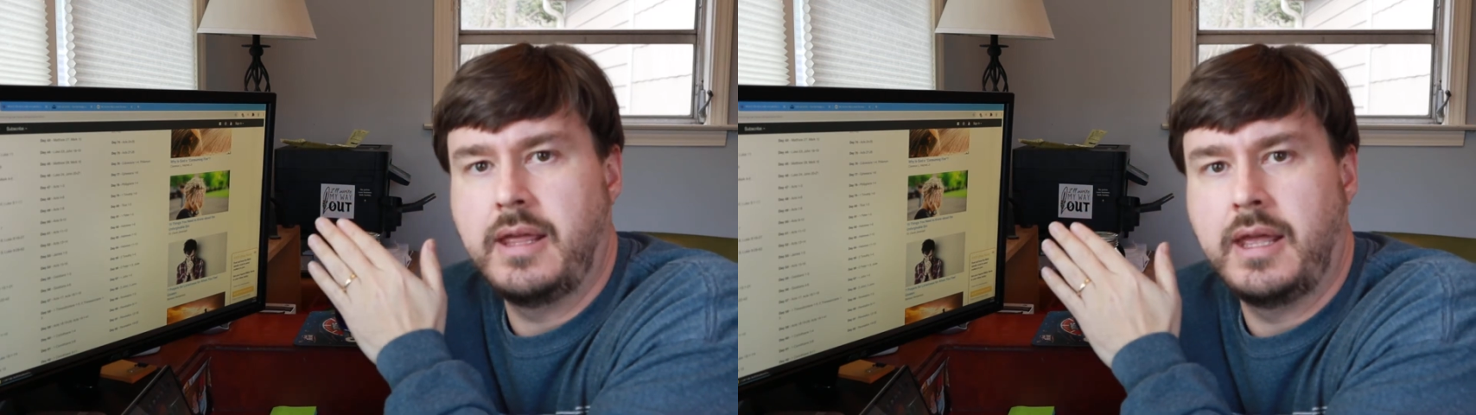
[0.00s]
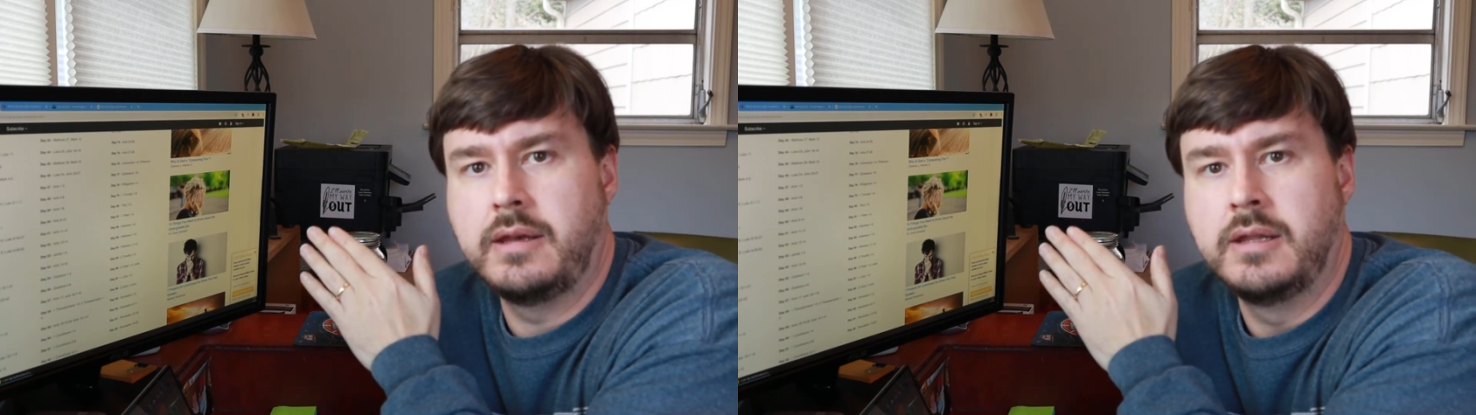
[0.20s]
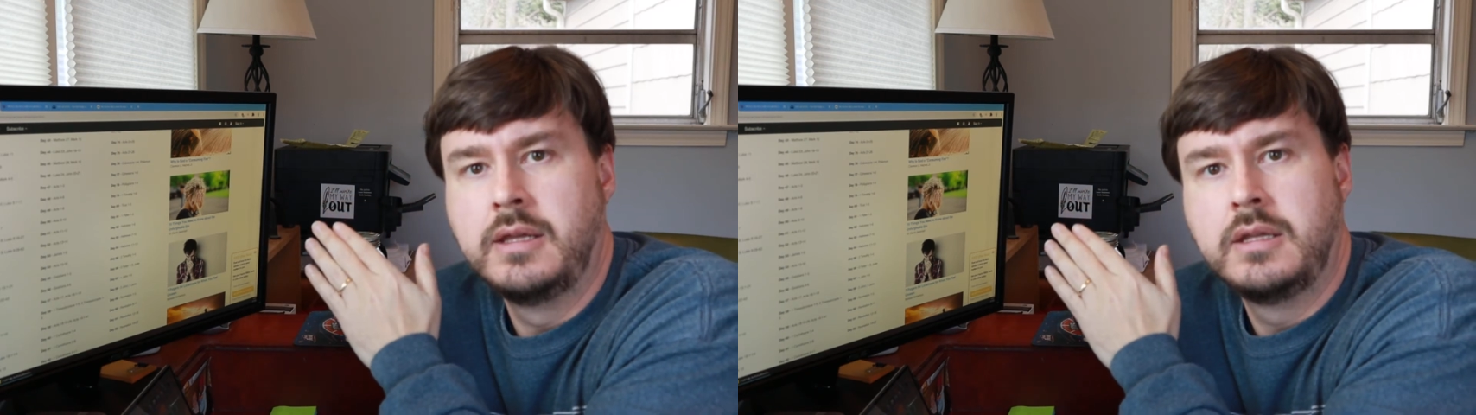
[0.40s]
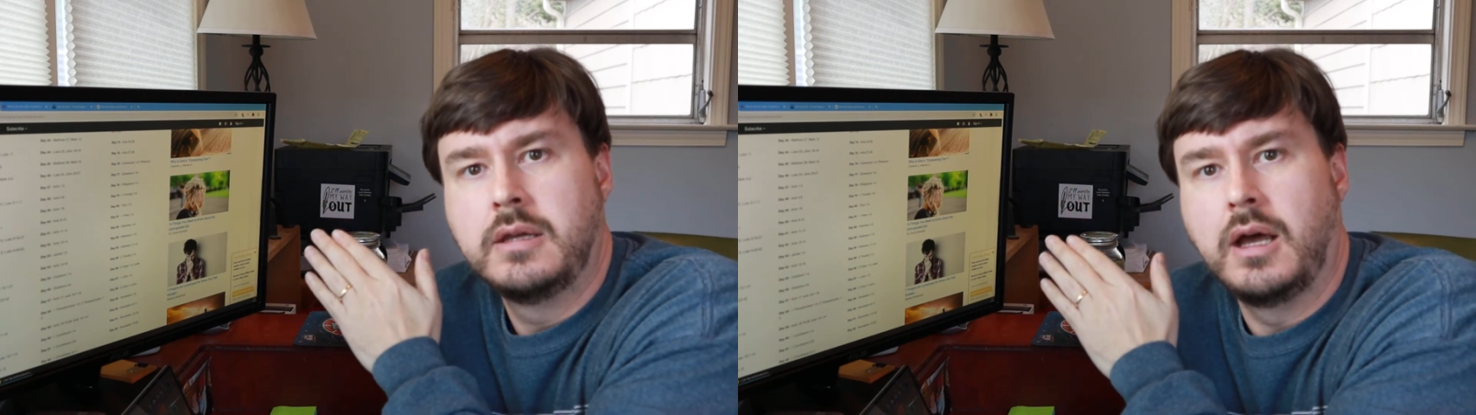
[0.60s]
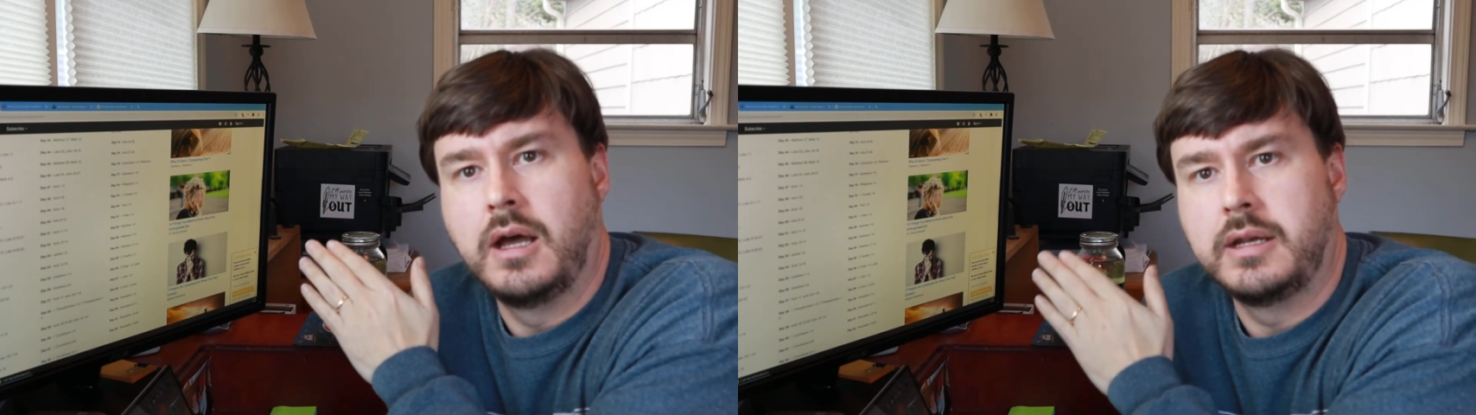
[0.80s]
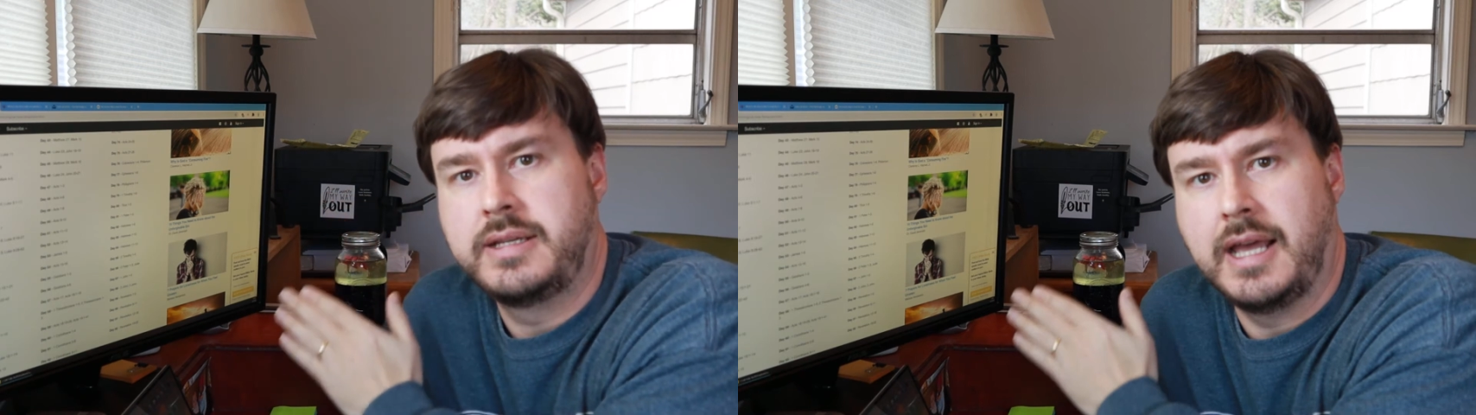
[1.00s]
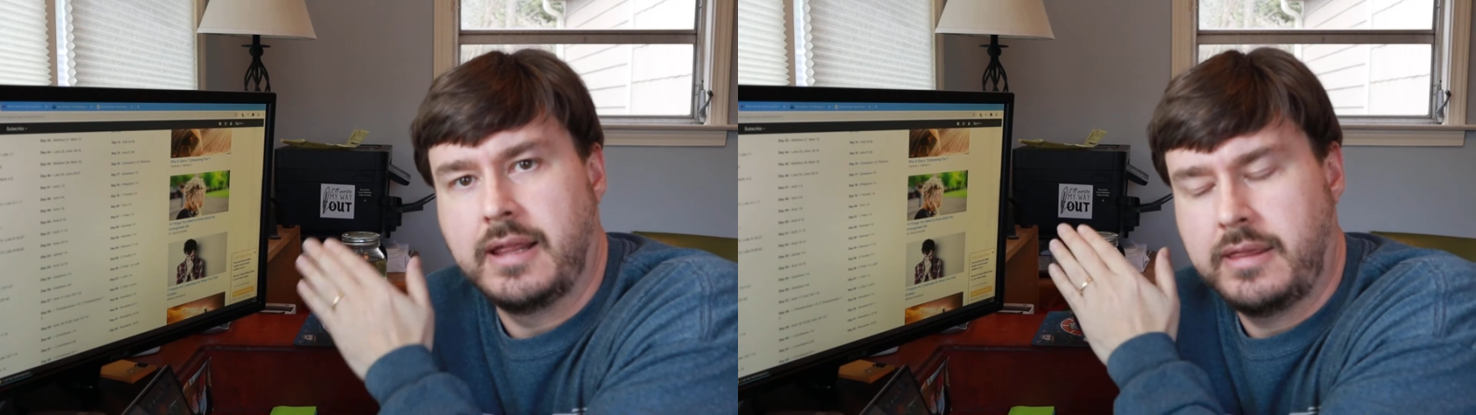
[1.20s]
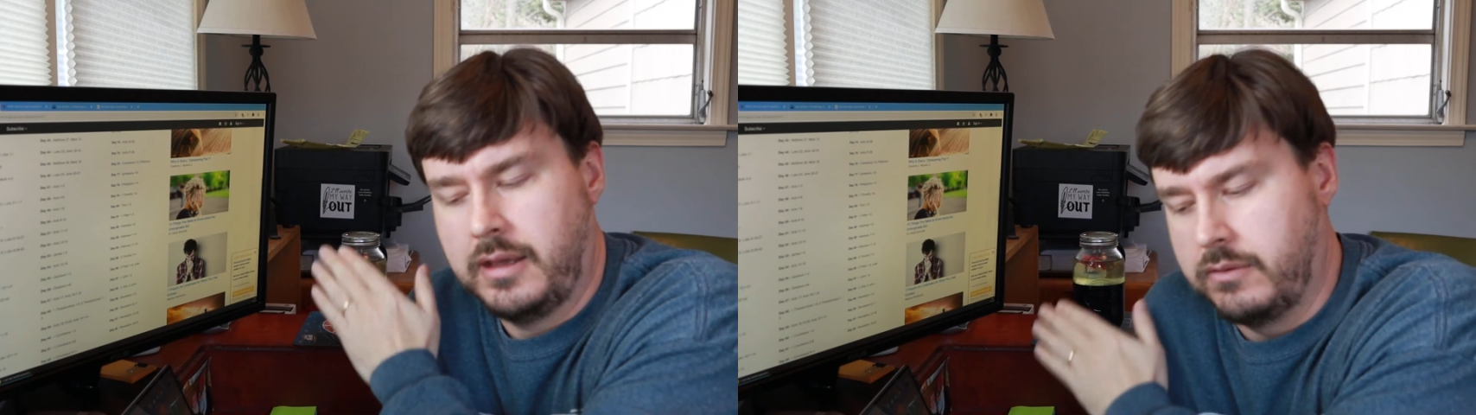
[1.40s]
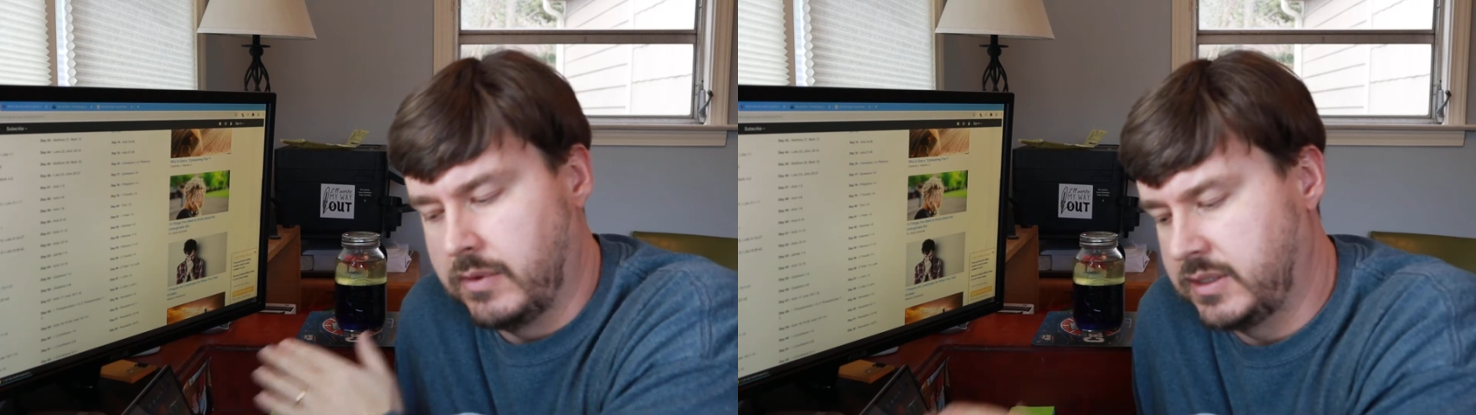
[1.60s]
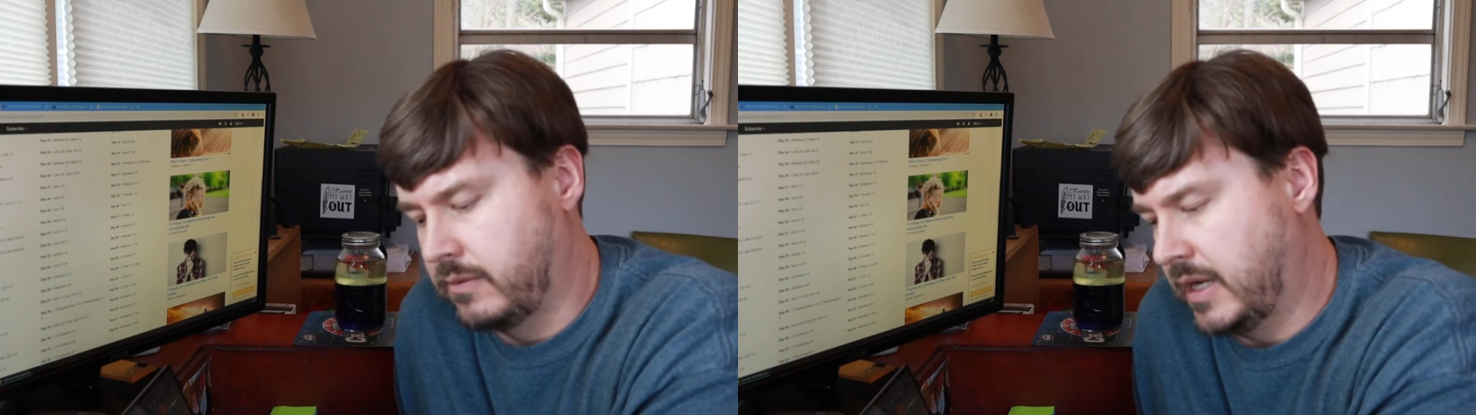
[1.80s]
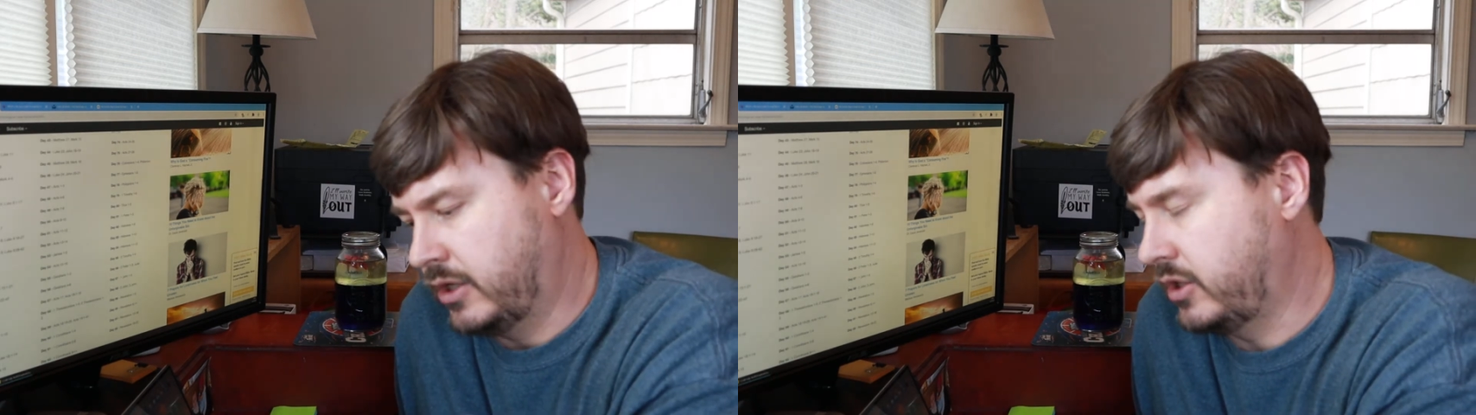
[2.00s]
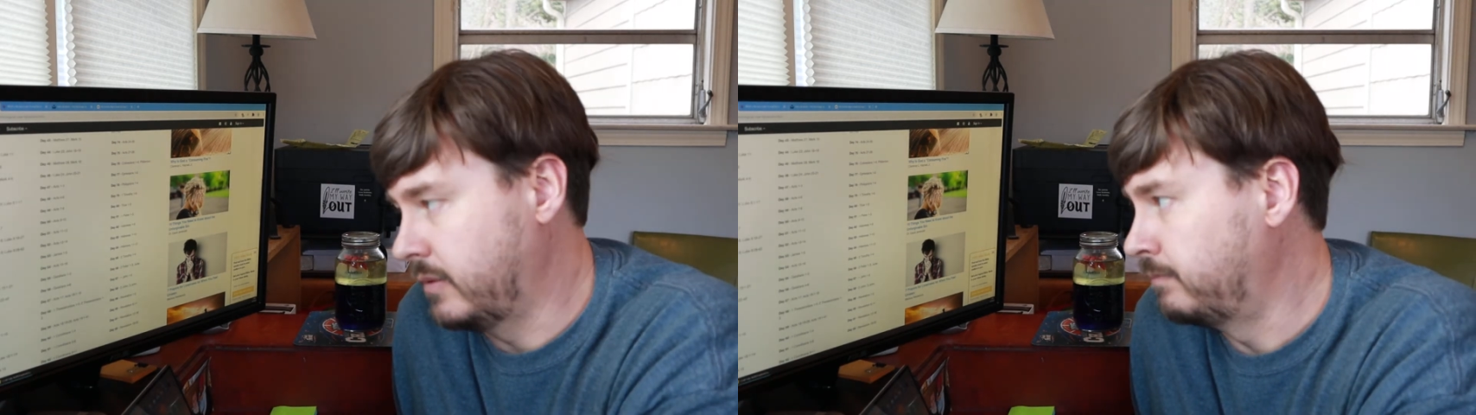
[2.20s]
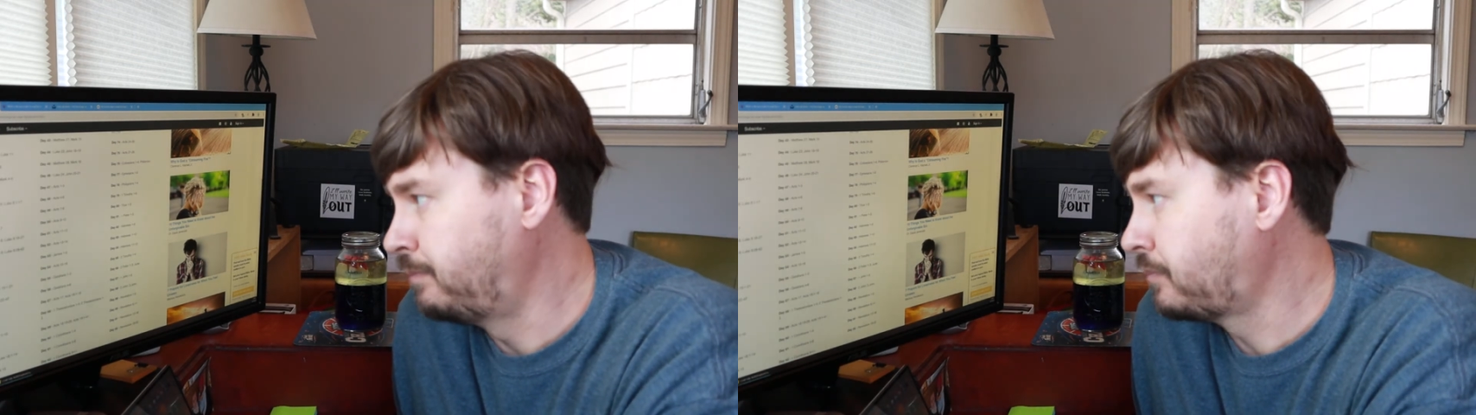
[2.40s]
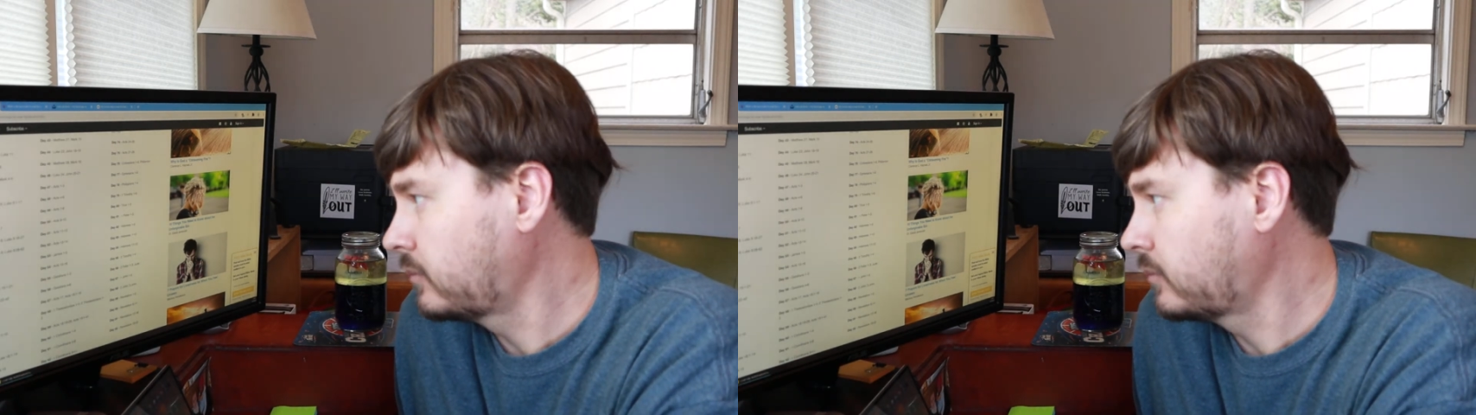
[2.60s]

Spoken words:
then death and resurrection.